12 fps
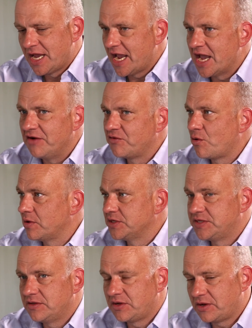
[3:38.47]
And of
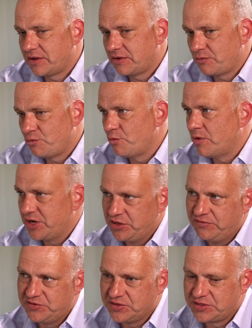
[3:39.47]
course, what
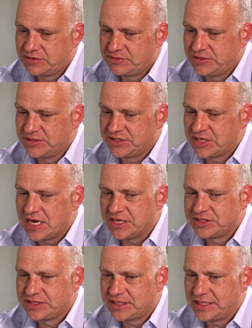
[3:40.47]
you've just
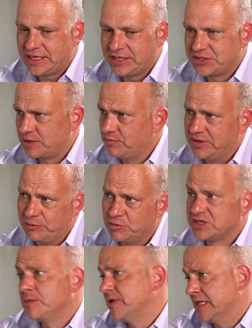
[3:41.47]
discussed was
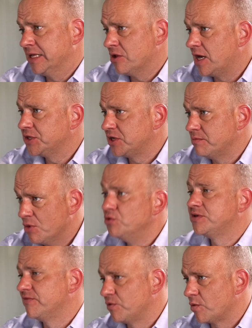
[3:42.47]
completely lost on
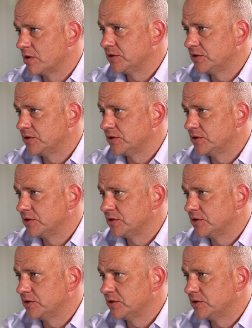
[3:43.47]
most of the world.